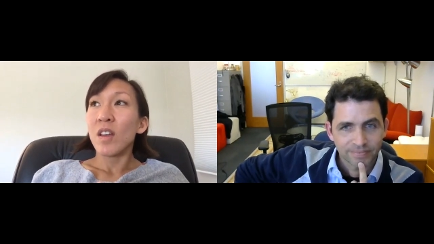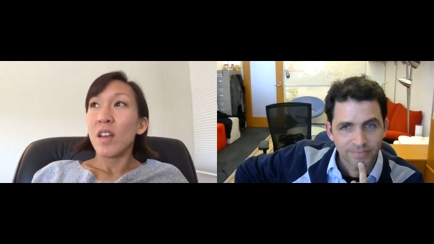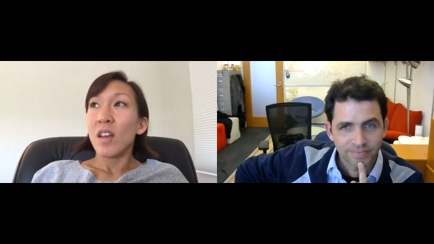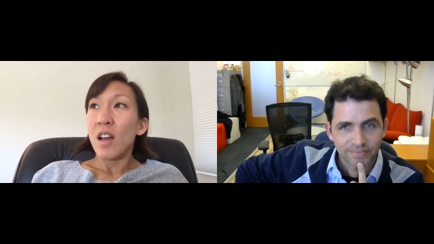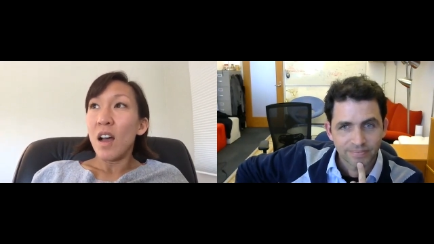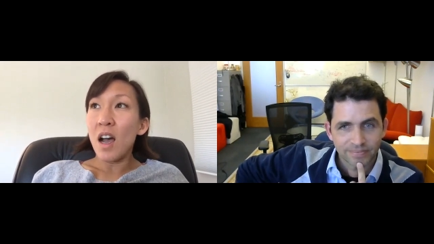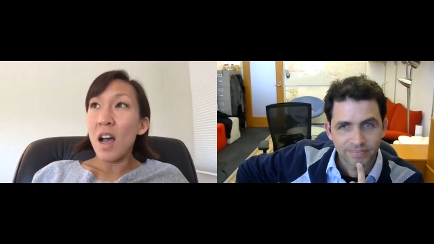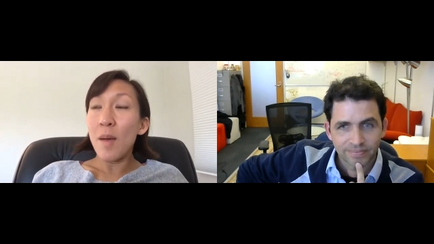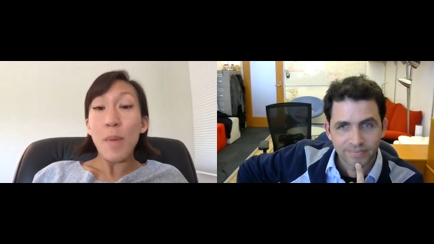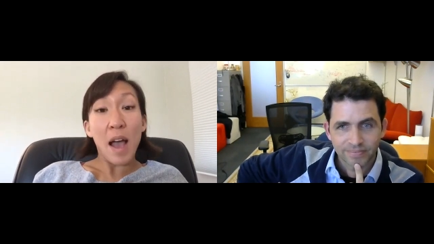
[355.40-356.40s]
Speaker 1: Um,
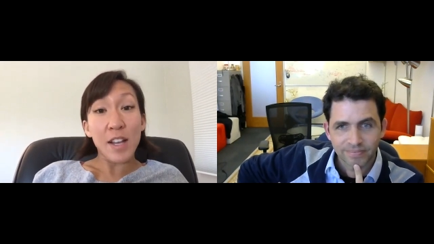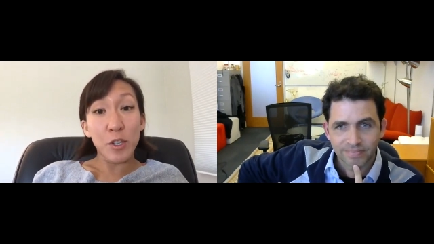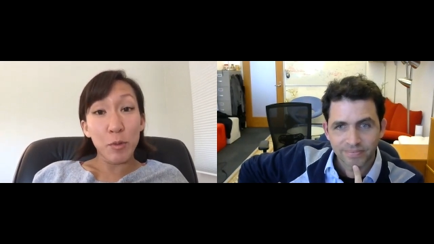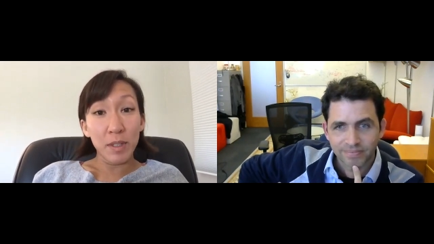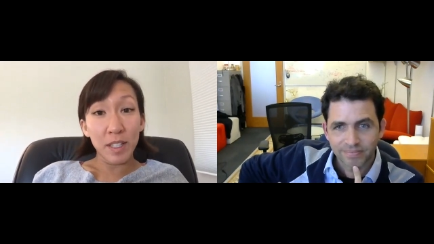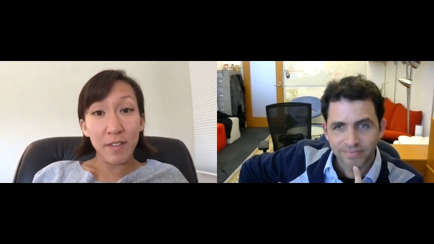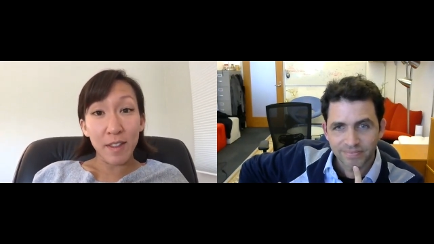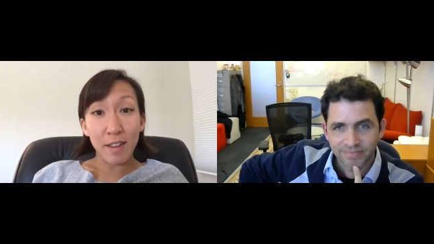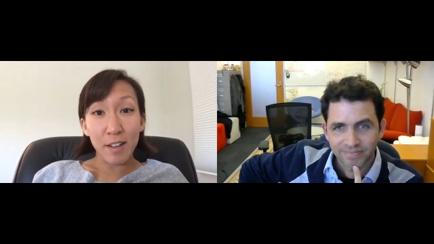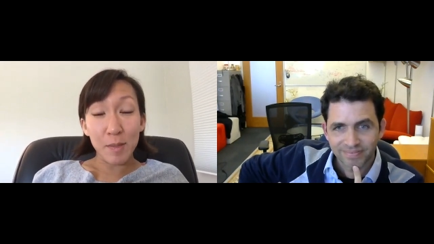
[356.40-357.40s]
I do believe that there
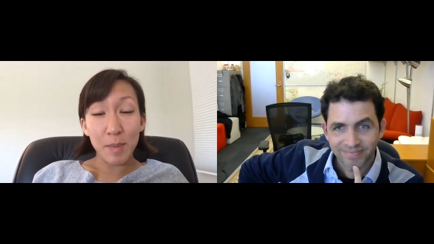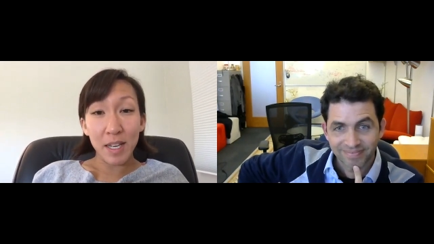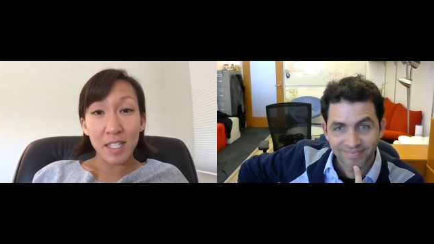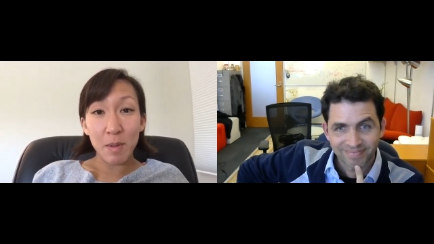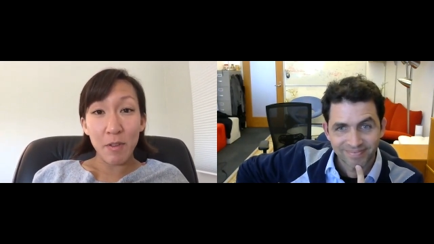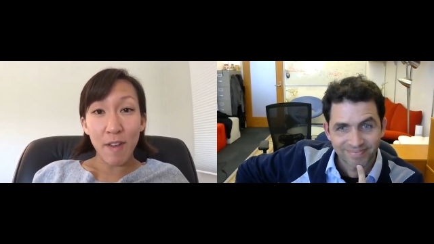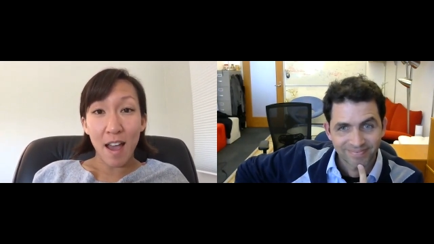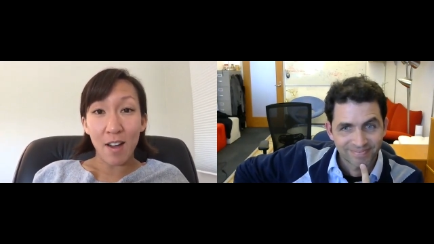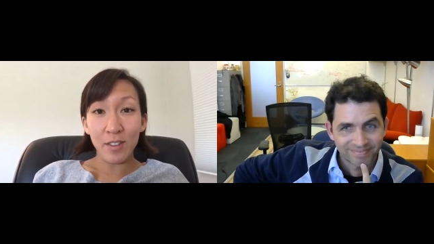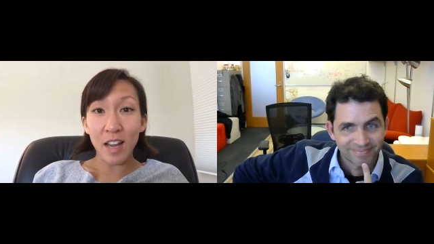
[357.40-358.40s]
is meaning to be found.
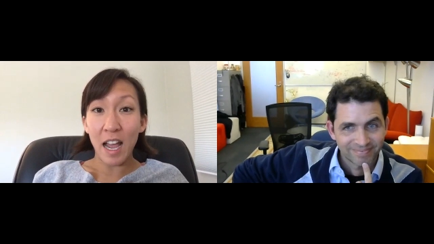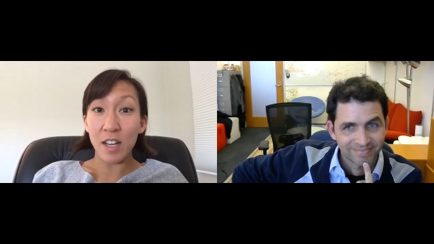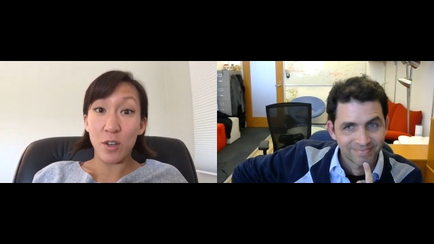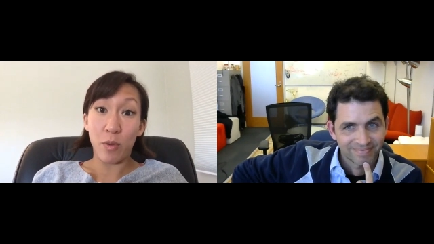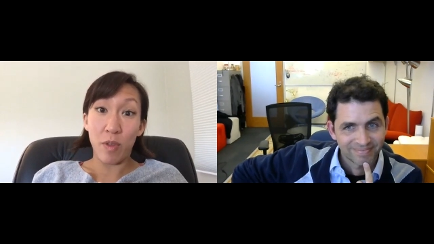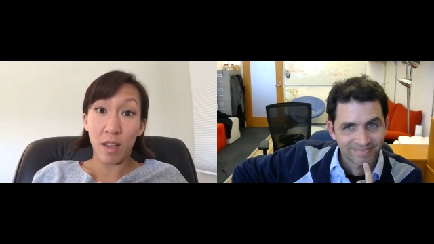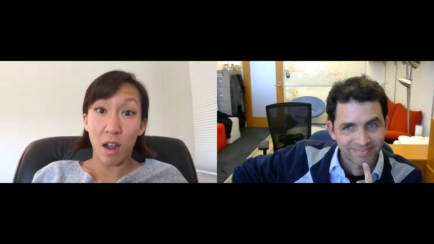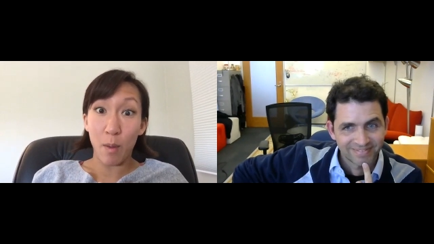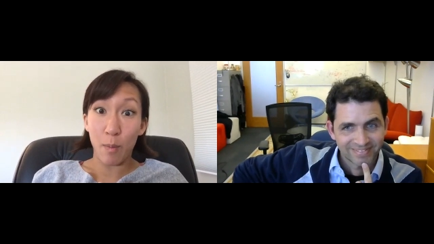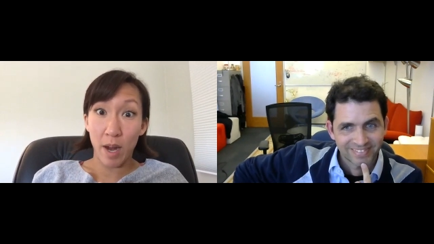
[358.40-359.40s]
I do think our
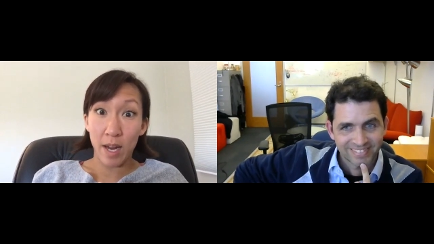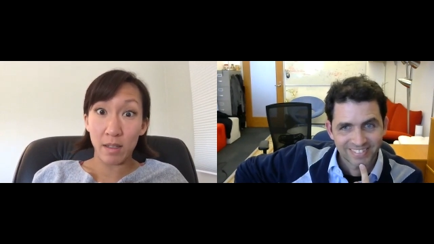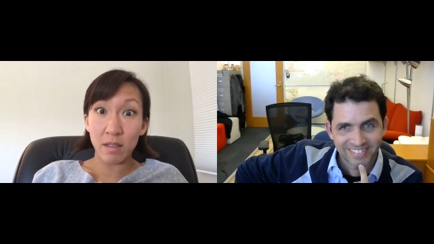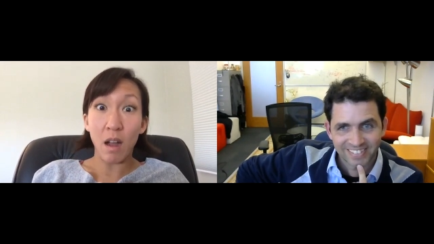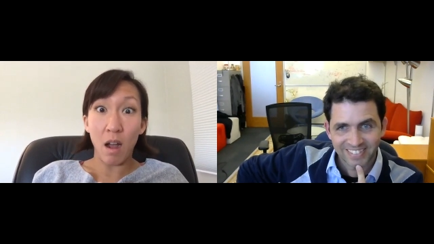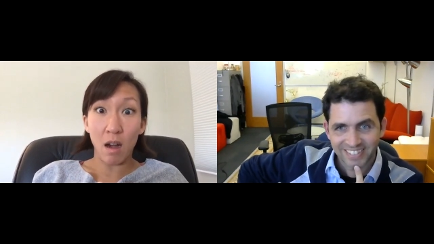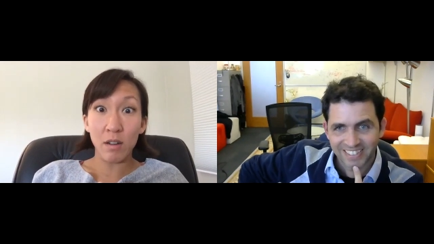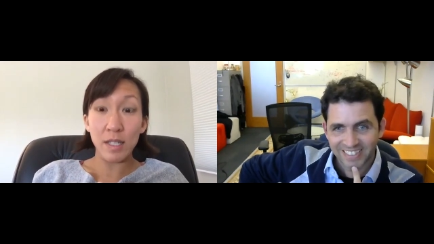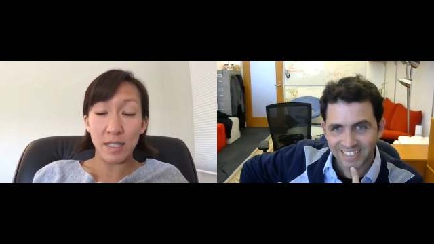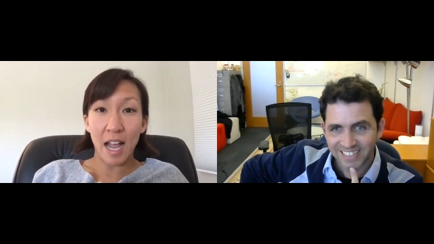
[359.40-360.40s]
brains are
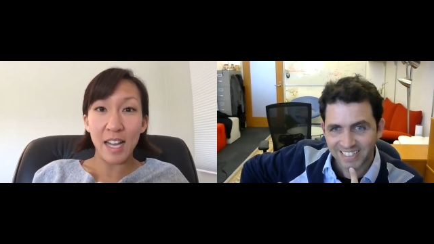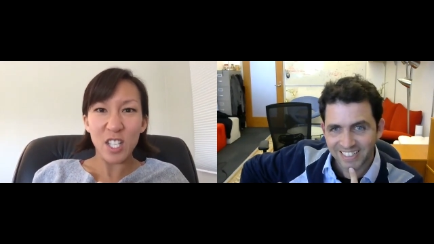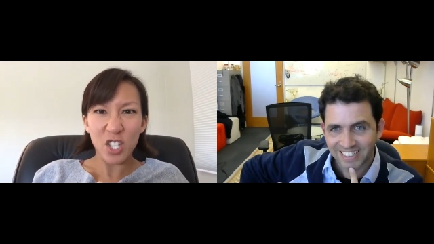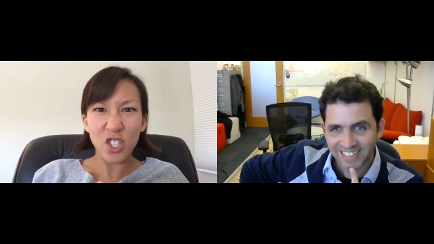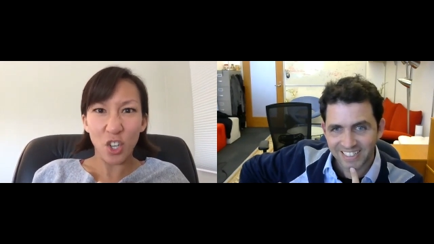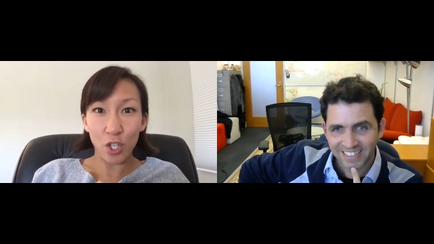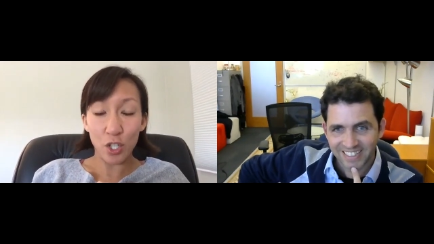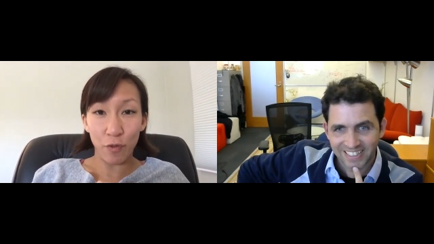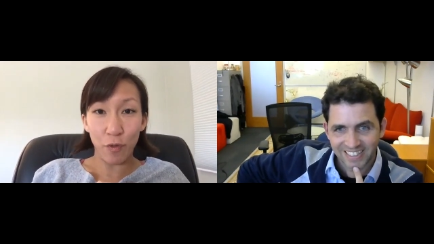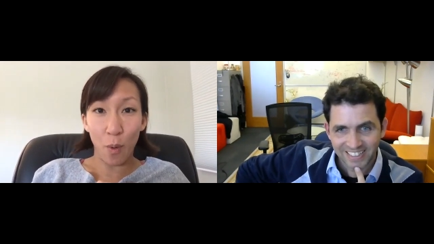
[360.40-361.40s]
designed to search
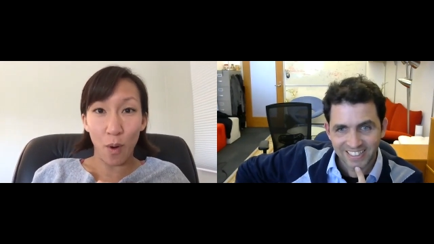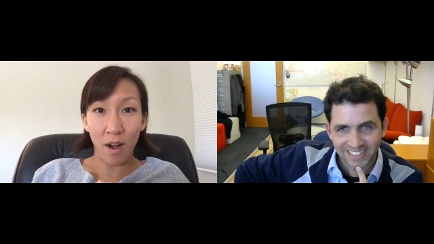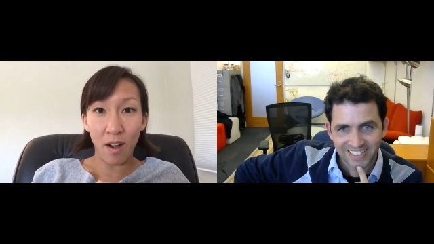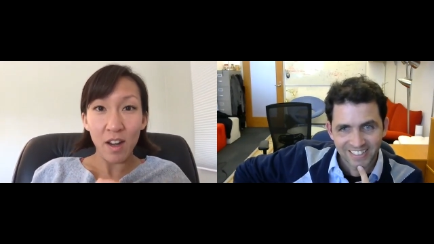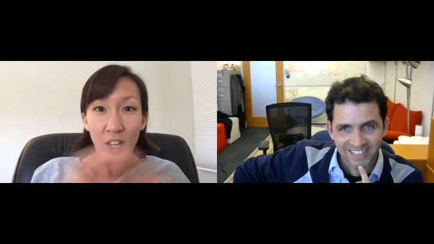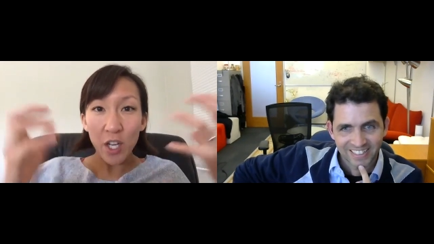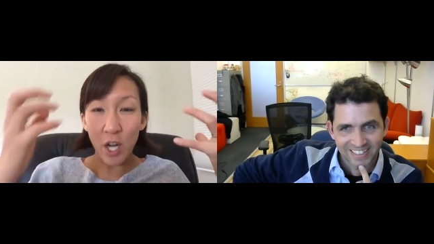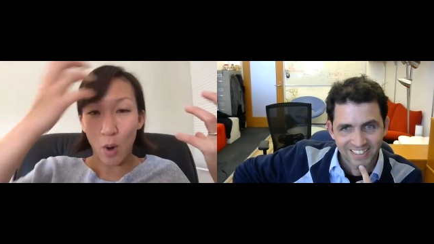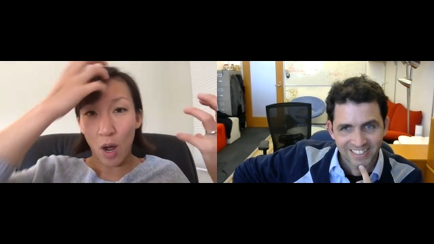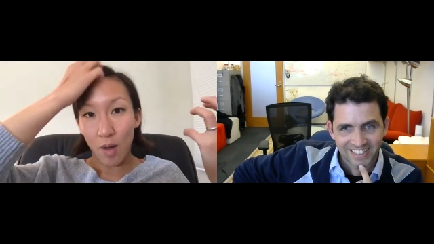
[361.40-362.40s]
for, you know,
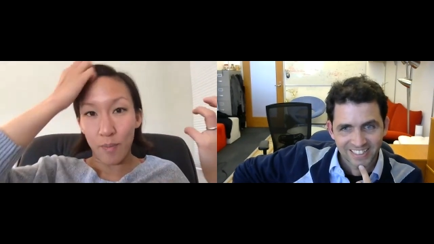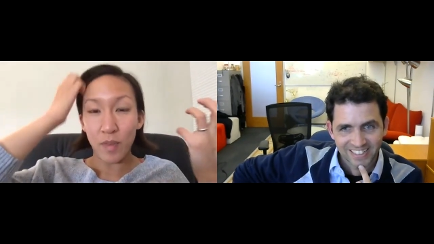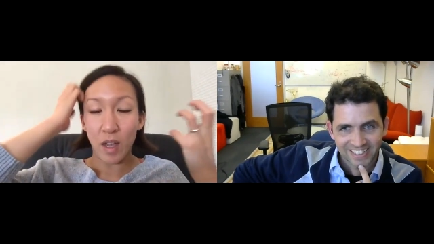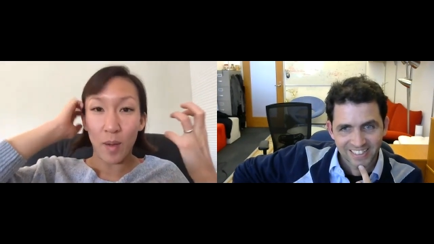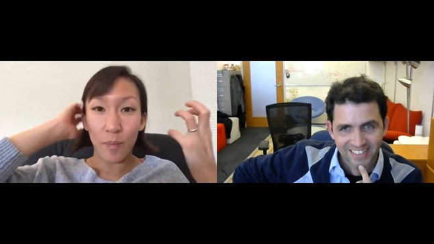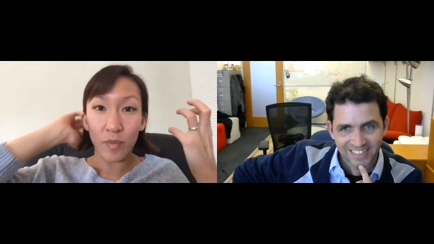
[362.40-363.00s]
uh, um,